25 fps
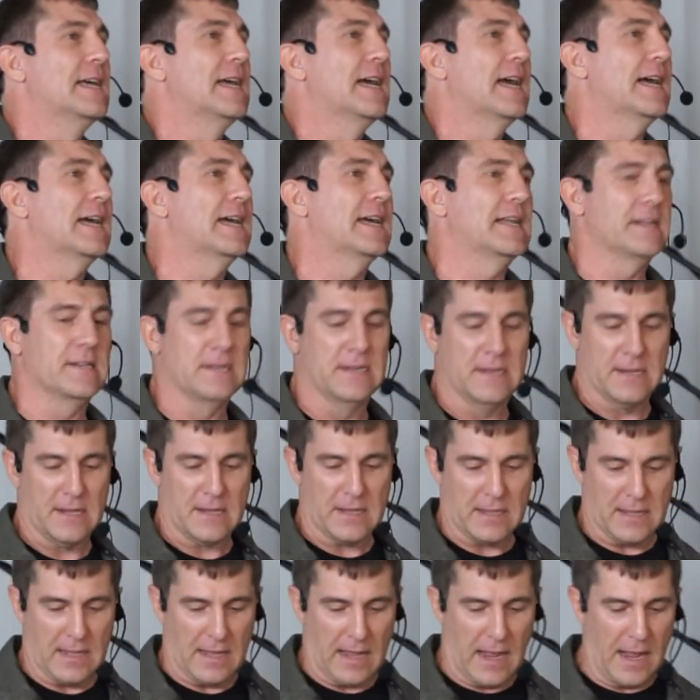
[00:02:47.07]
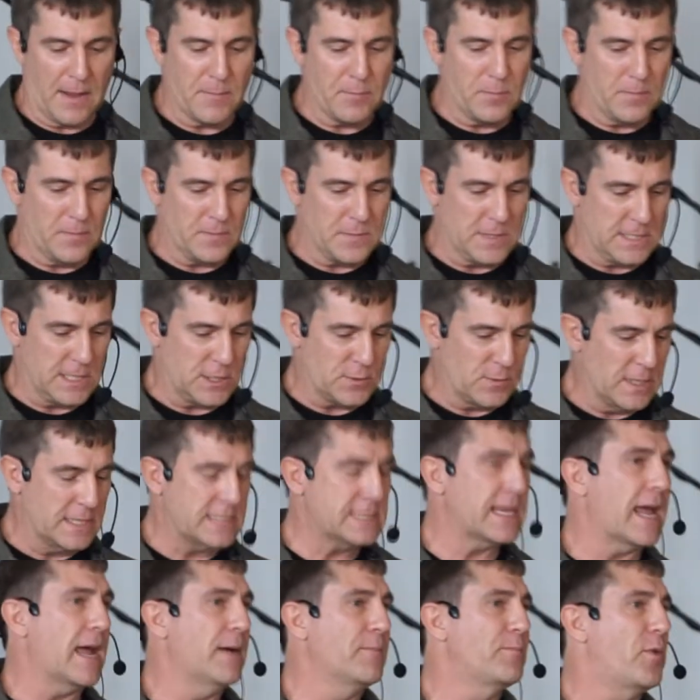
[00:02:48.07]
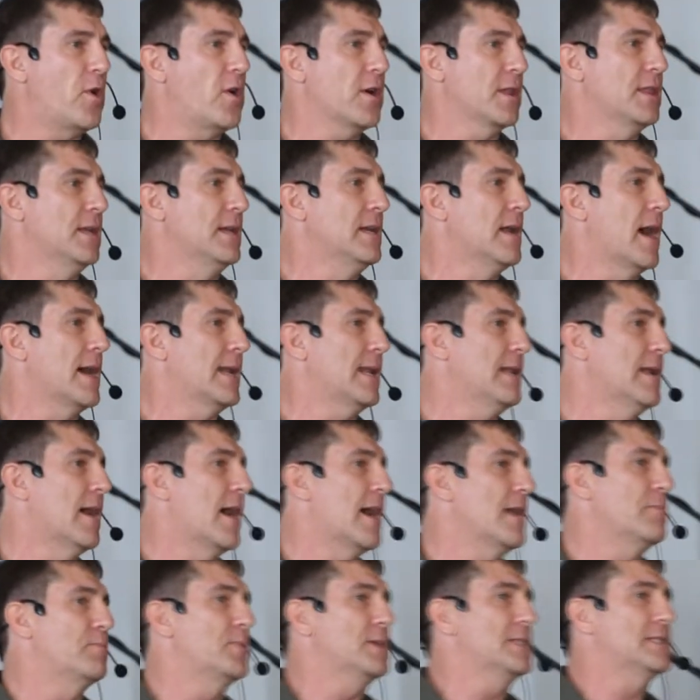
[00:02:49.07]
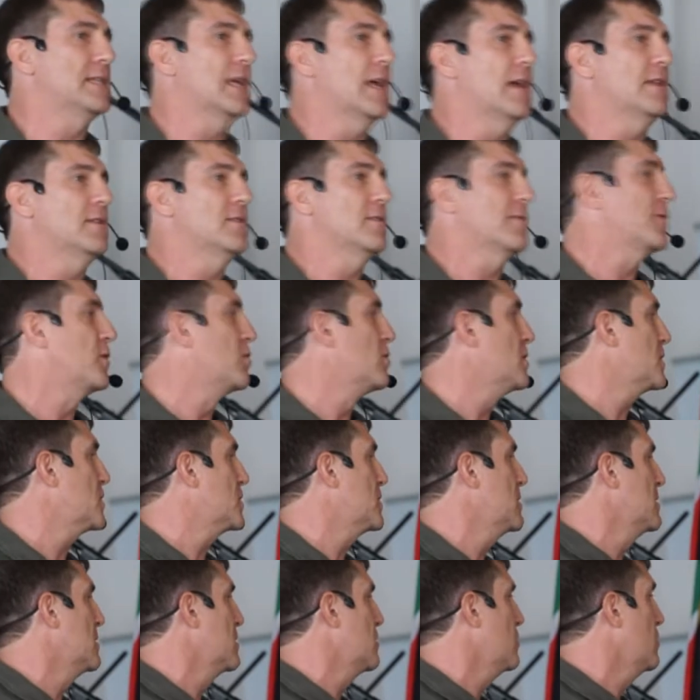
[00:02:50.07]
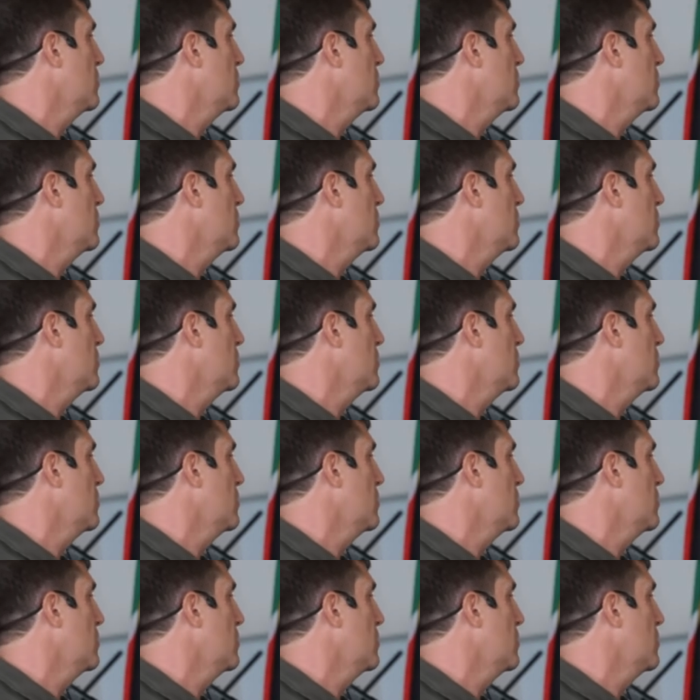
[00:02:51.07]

And I just want to say I'm part of the 99% of Christians